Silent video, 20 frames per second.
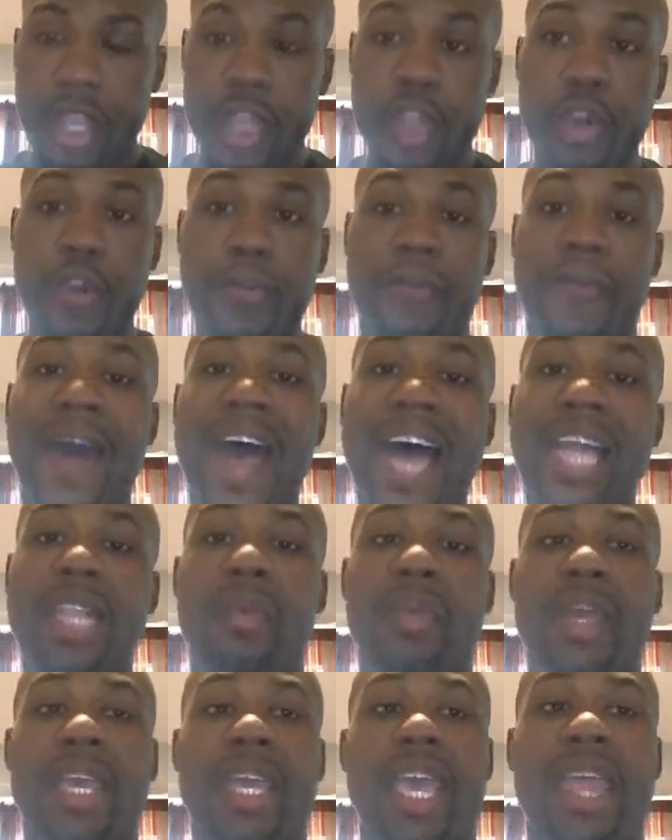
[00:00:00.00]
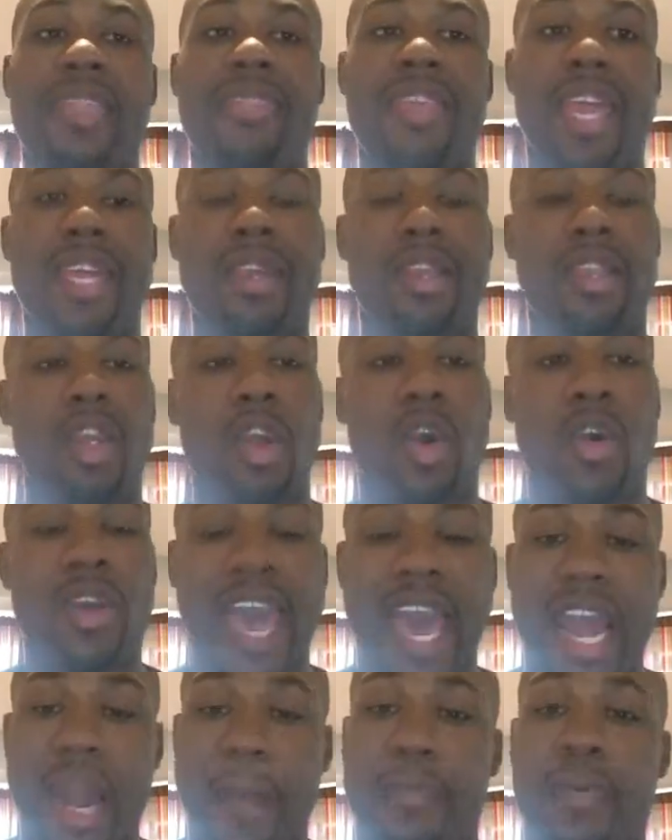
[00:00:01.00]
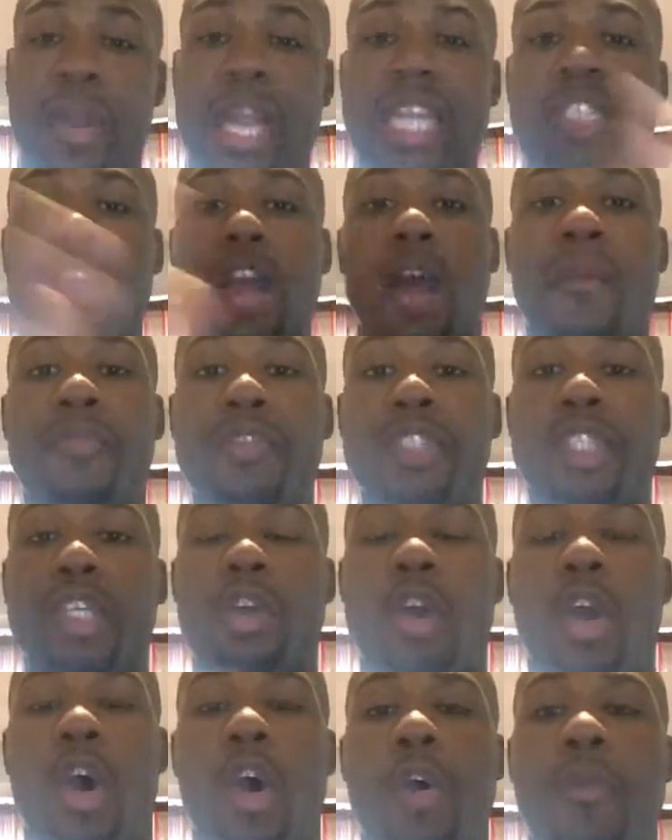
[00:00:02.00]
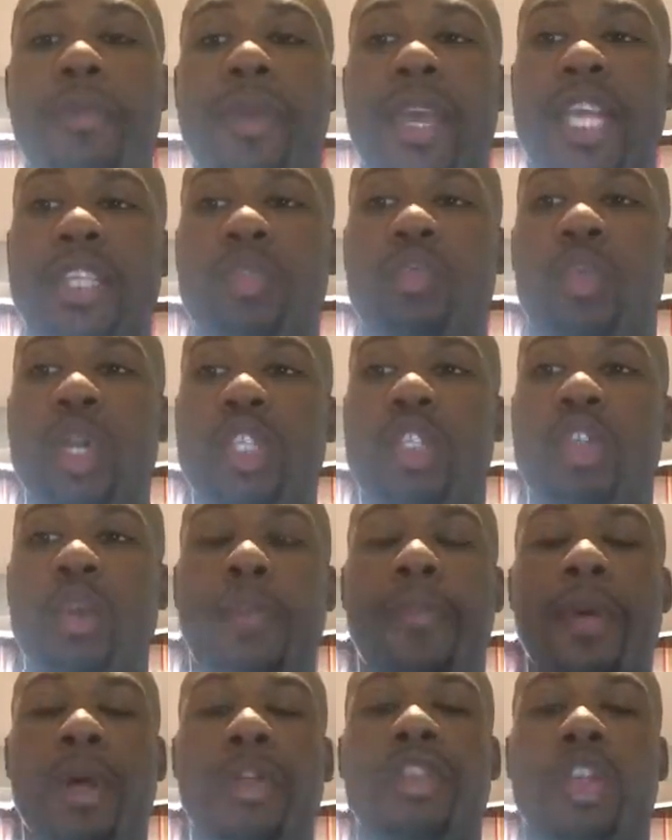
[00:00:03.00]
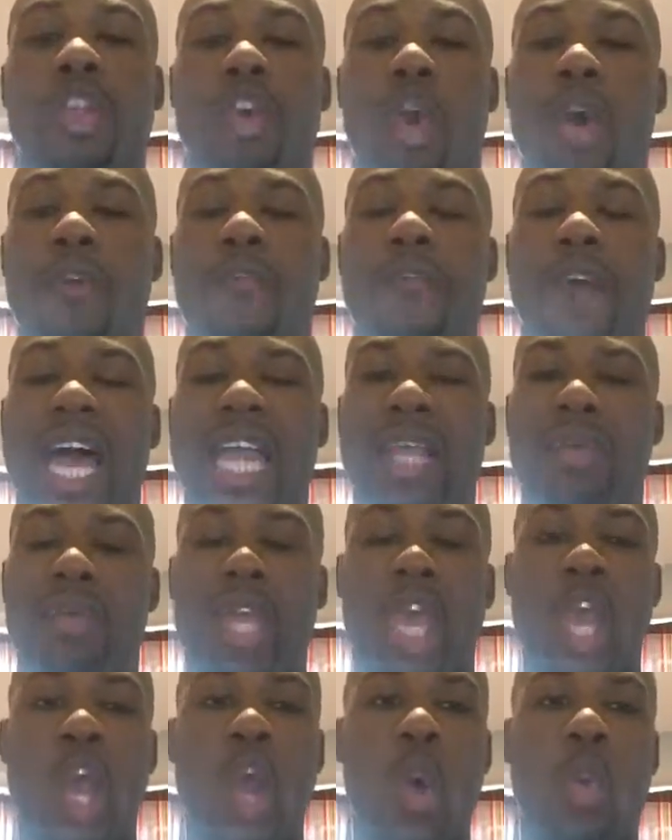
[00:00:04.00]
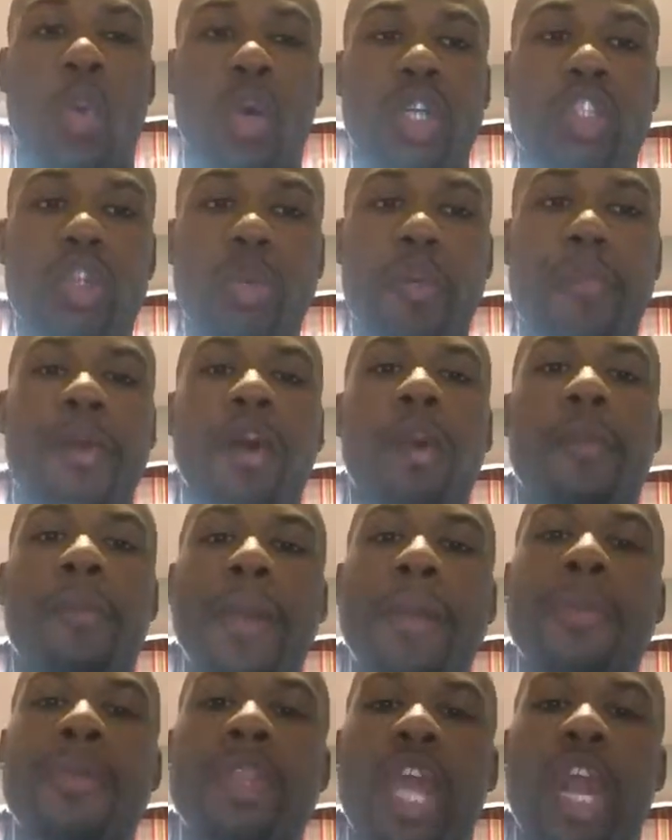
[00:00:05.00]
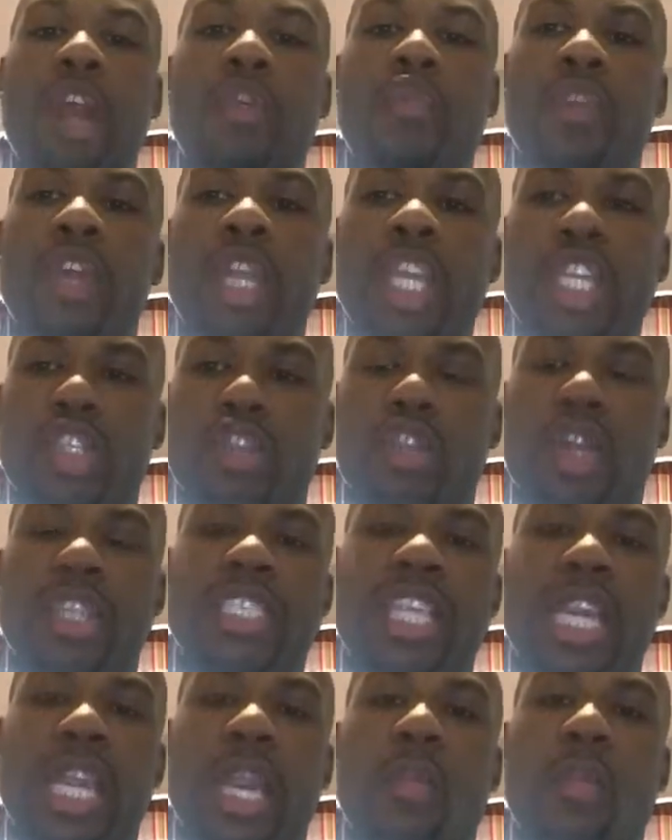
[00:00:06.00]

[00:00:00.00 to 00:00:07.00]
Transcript: your following, and then, you know, kind of branch off into your own, because once you build your cult following, once you build people that are really trusting